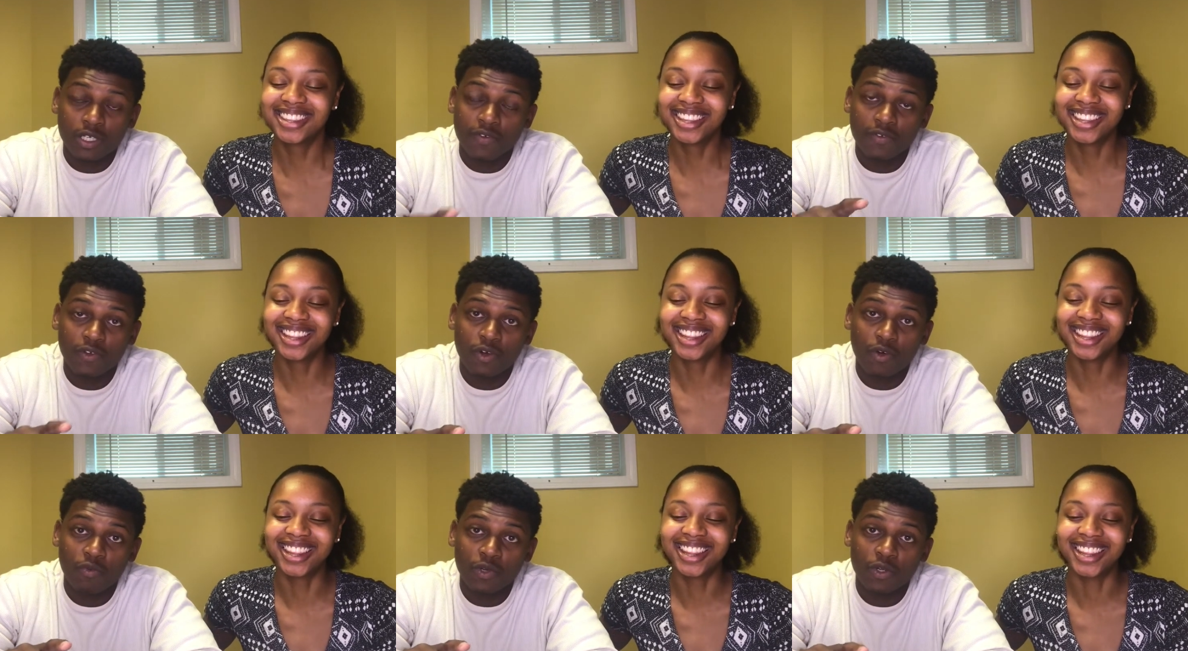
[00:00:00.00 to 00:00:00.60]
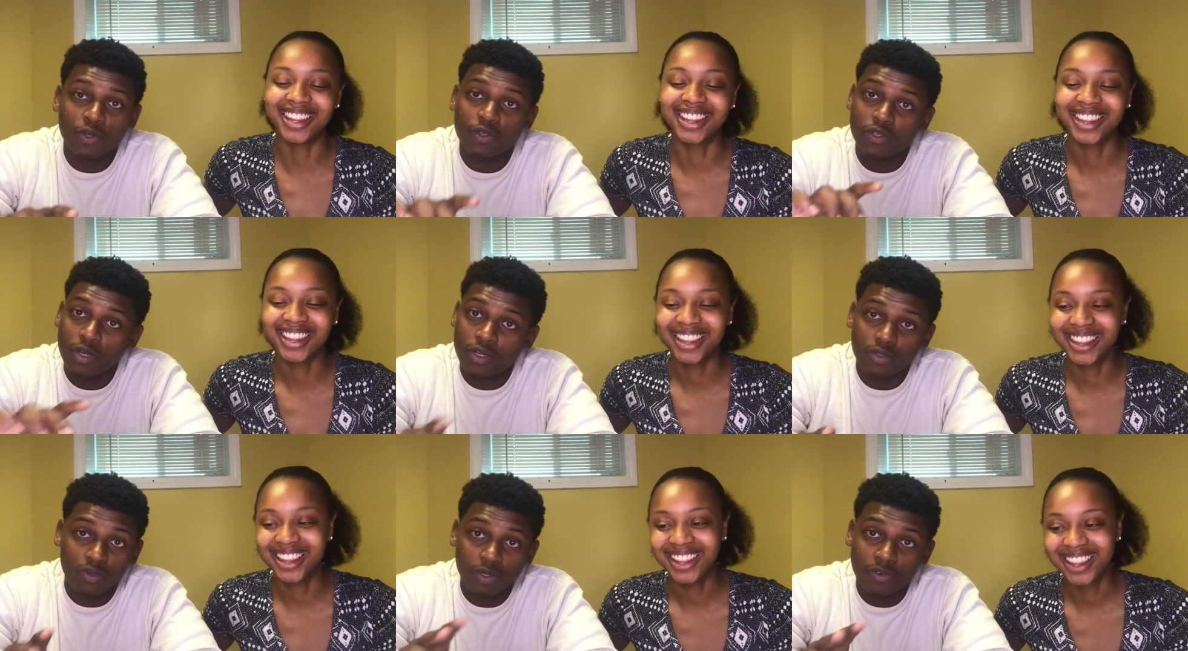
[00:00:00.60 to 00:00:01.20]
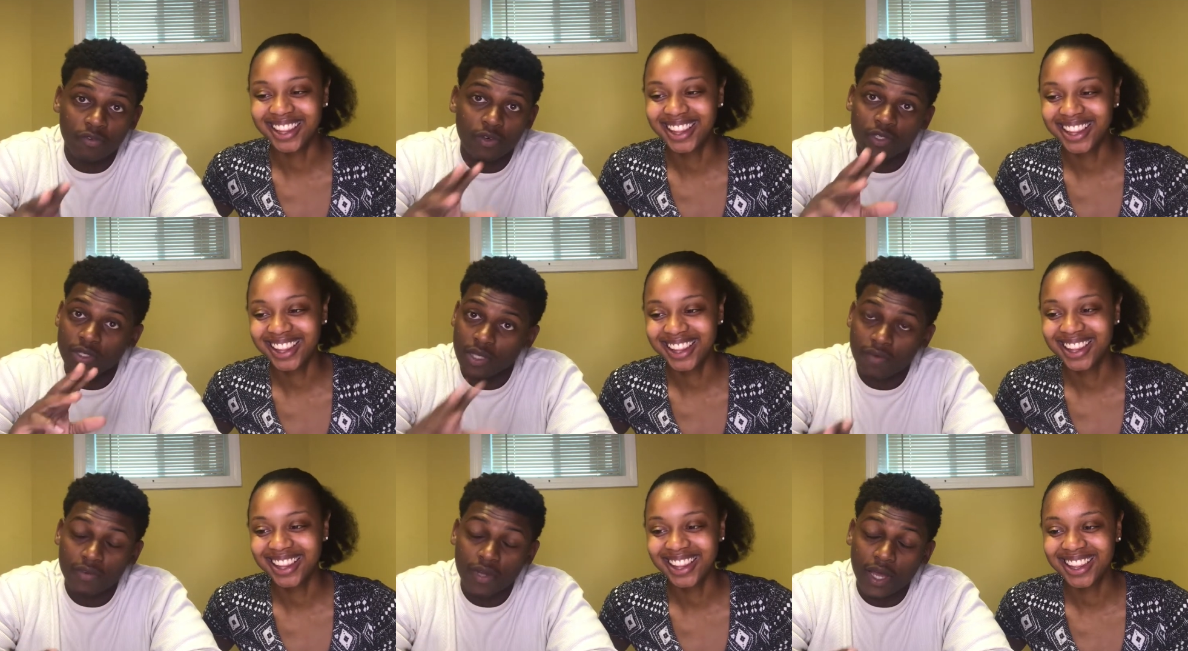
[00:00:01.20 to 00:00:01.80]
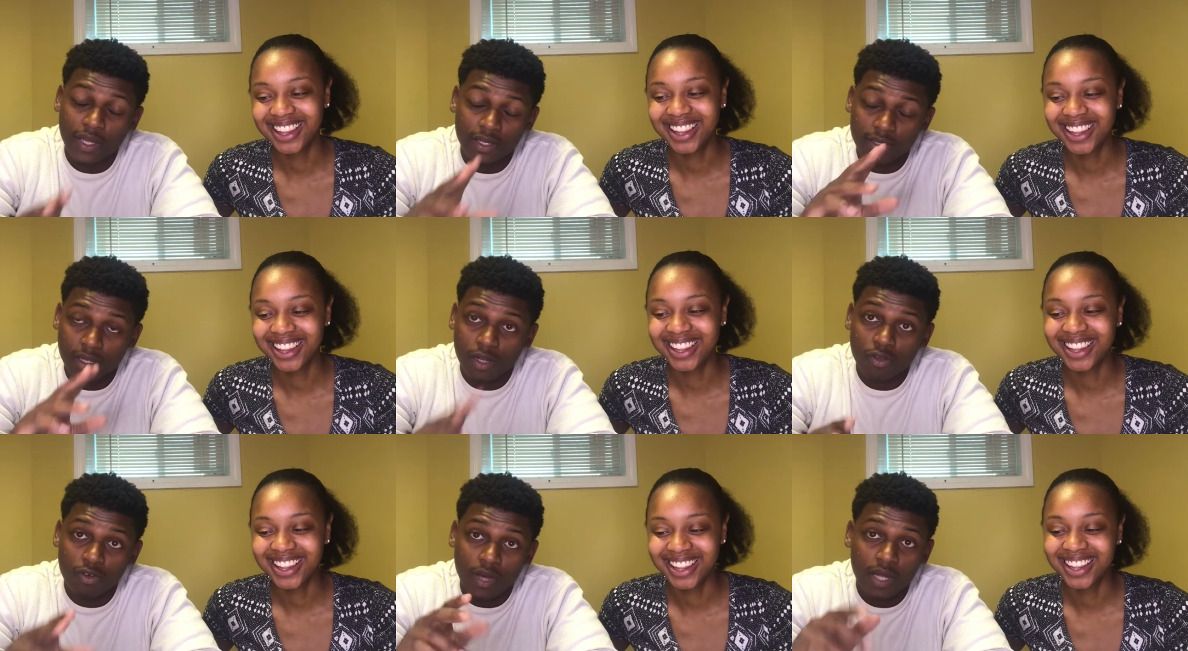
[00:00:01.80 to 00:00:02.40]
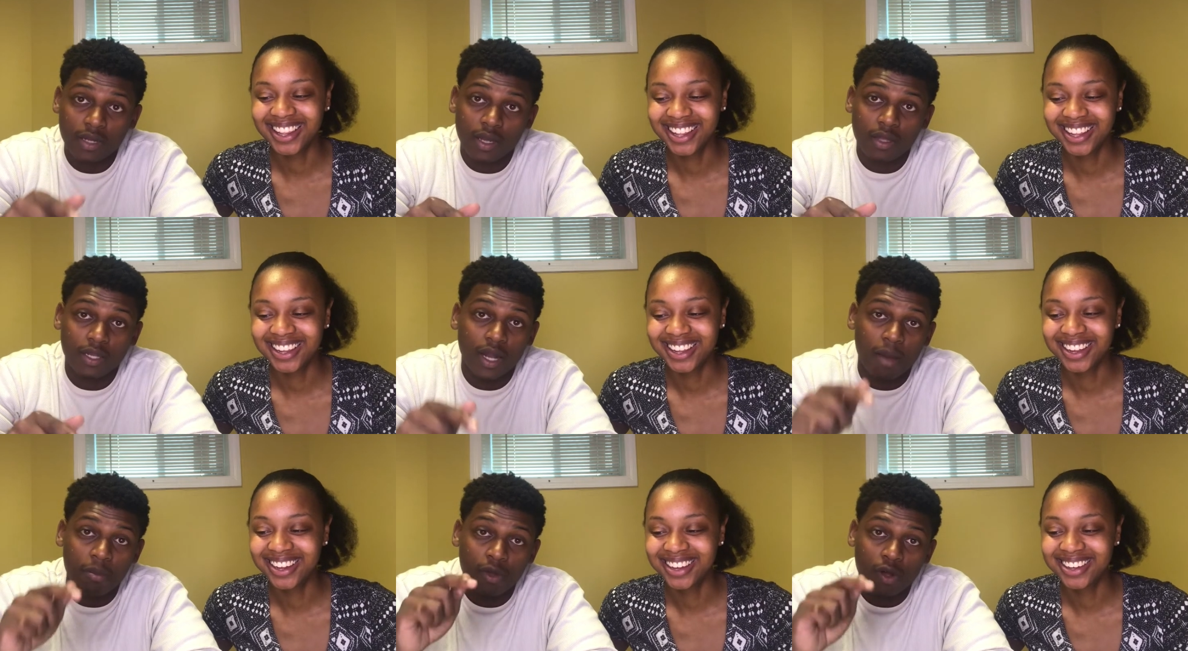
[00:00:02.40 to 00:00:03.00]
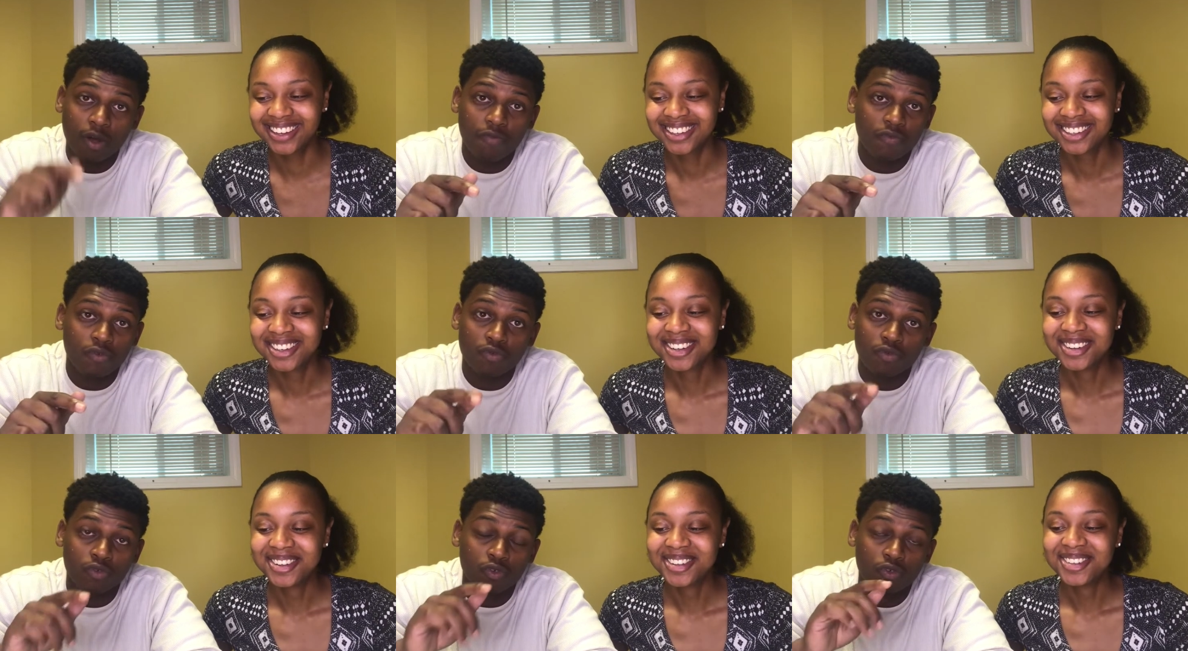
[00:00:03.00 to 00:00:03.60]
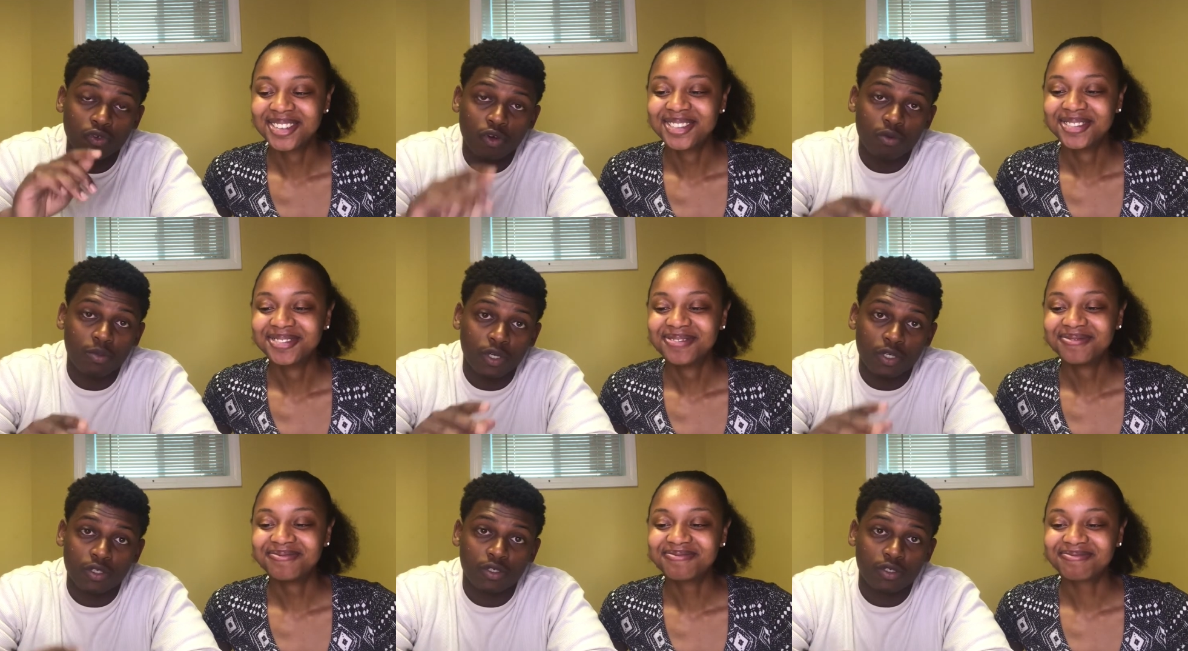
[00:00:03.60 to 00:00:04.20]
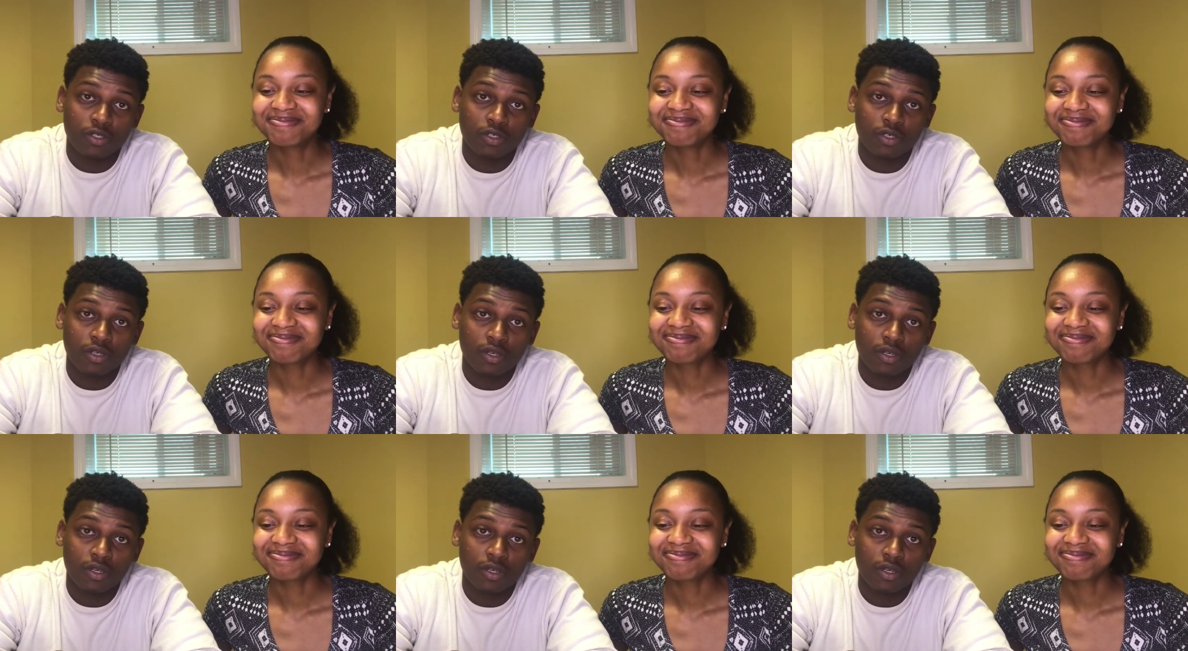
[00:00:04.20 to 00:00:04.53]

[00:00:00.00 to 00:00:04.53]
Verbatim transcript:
Speaker 1: Even though we don't talk 24-7, I can tell you right now that I love you so much.